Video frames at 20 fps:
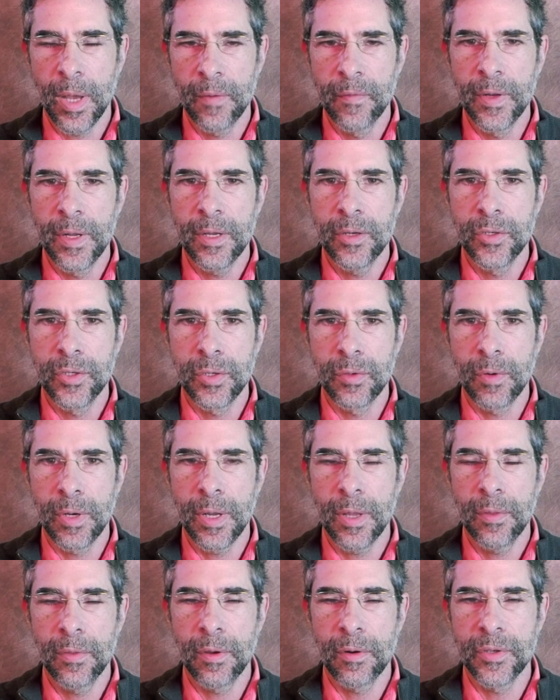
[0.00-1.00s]
have an
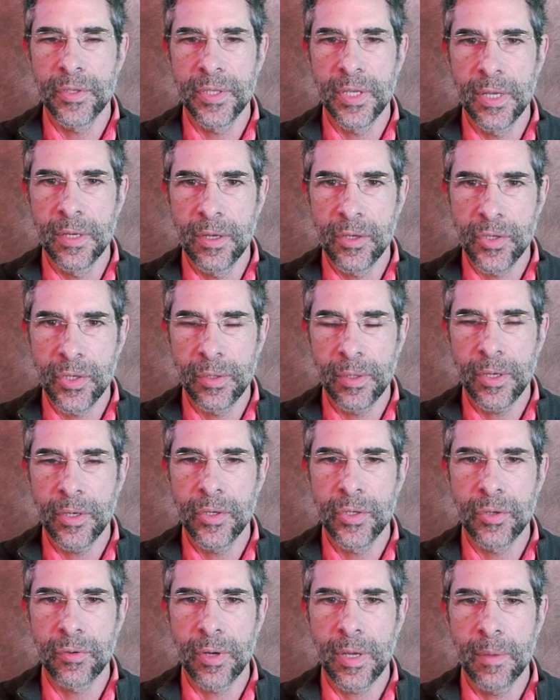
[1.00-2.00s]
injury, there is the initial
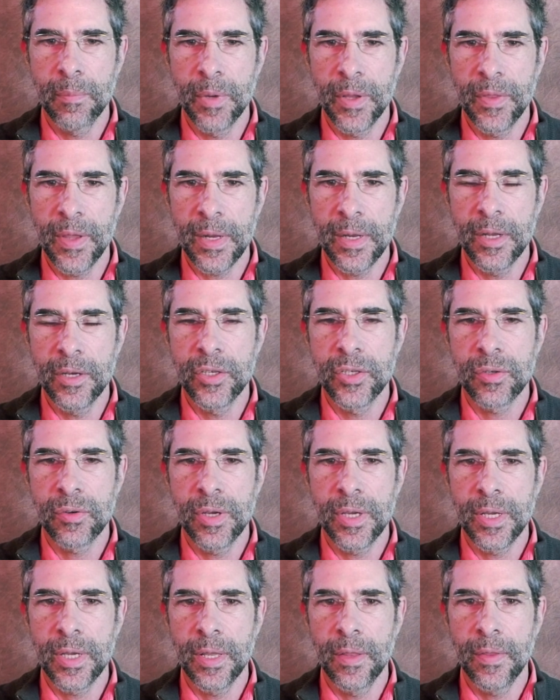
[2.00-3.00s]
injury, but that
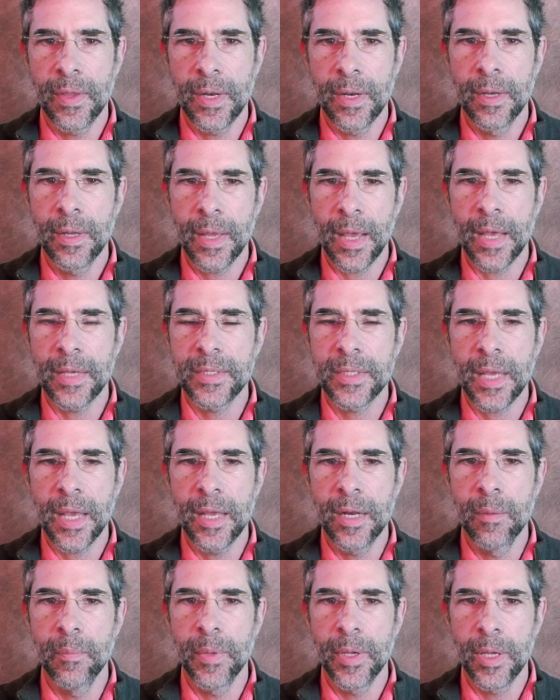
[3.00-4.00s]
injury can then
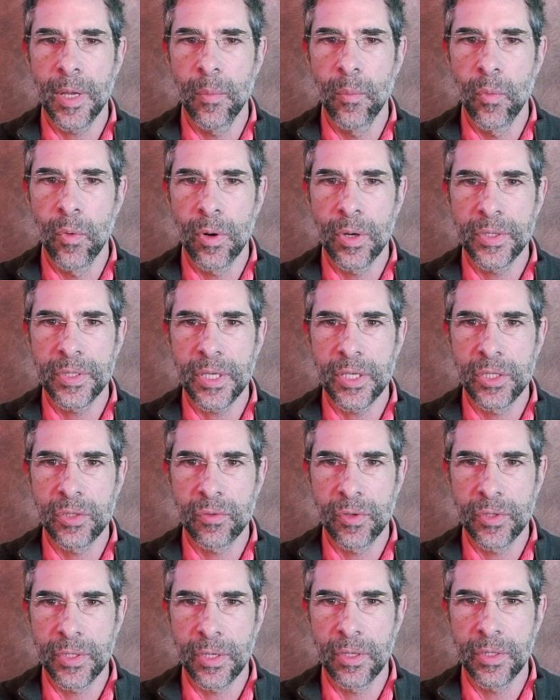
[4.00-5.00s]
cascade and become worse as a
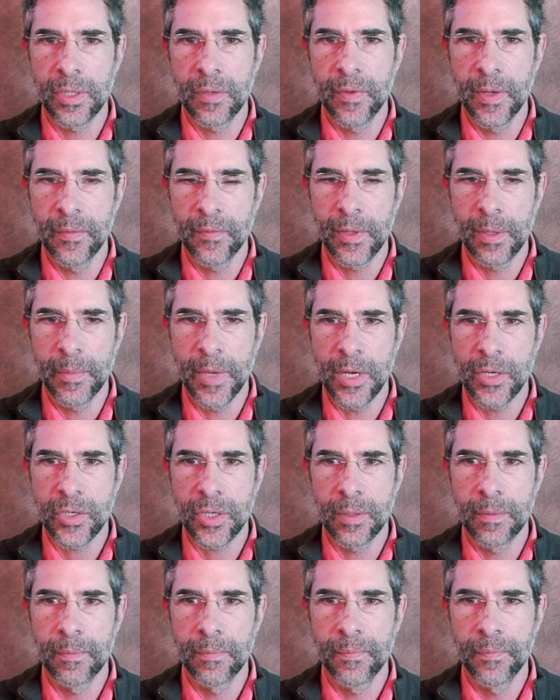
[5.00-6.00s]
result of
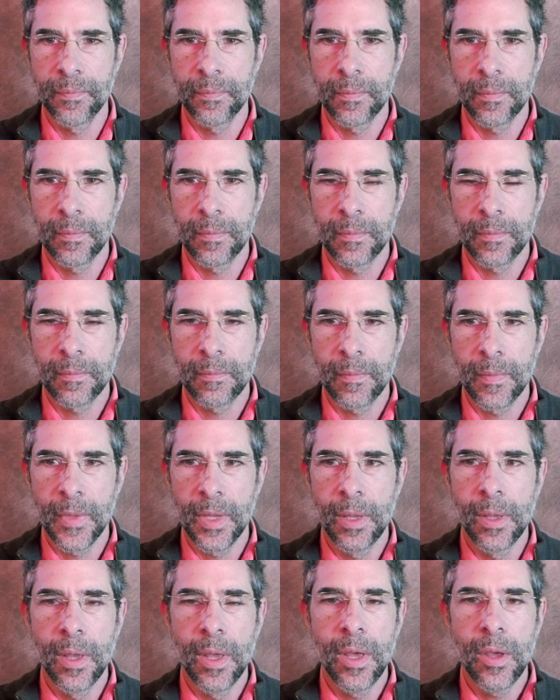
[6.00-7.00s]
inflammation.
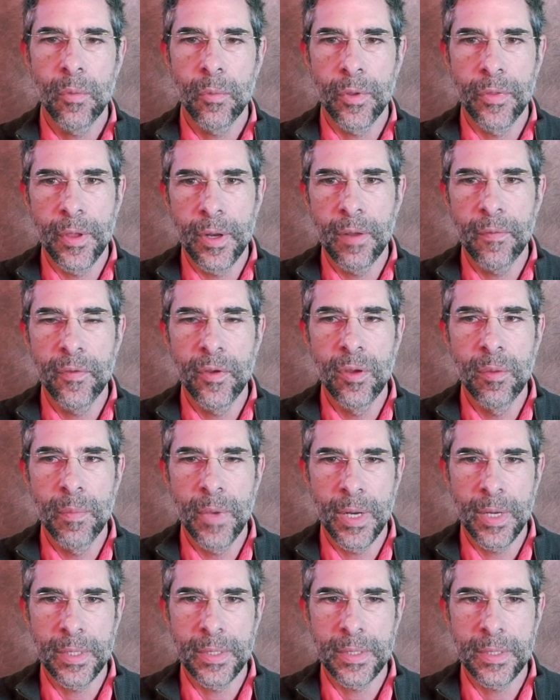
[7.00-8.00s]
Within a few
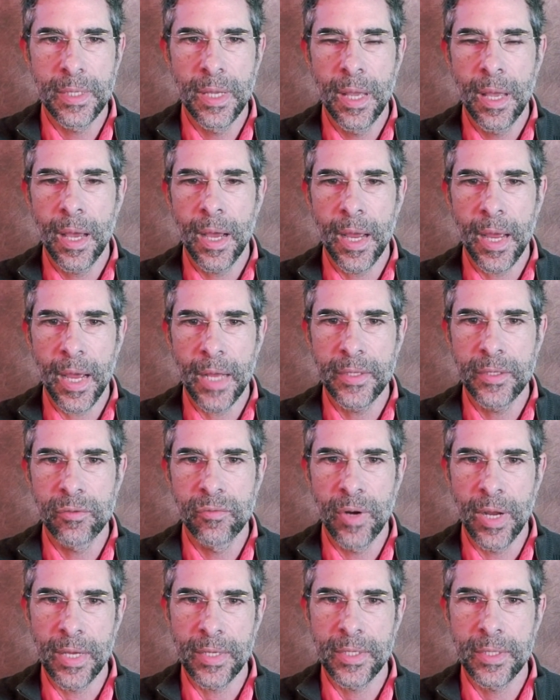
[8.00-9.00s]
minutes, I had to
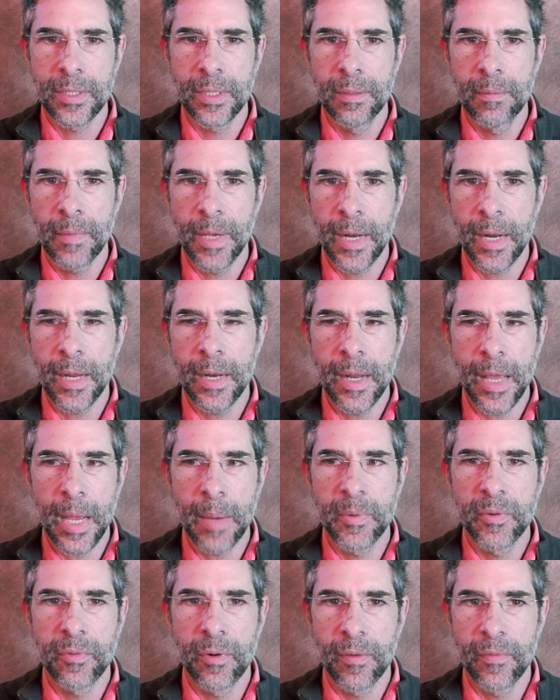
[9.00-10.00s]
rest, and I
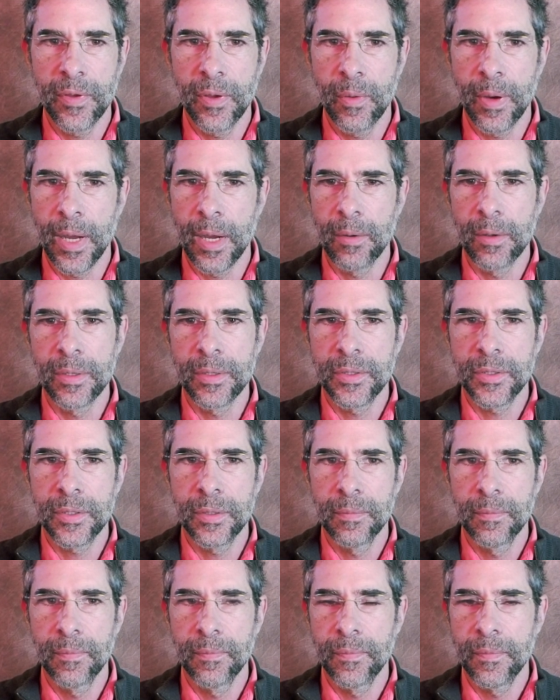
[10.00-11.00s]
napped for a few
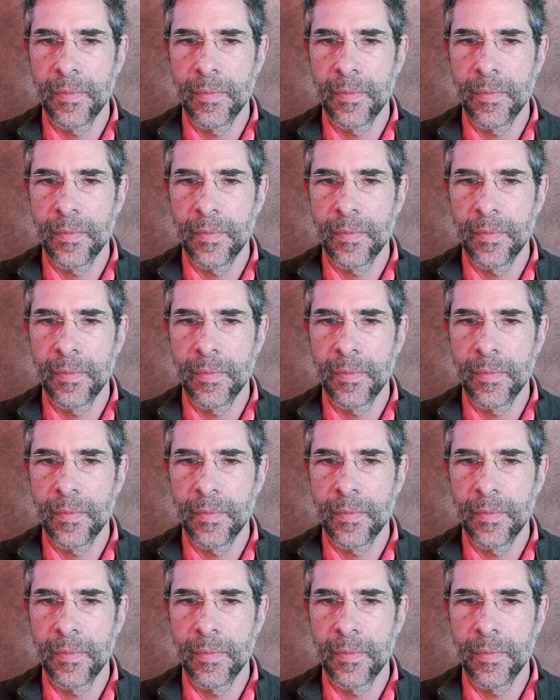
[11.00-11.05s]
hours.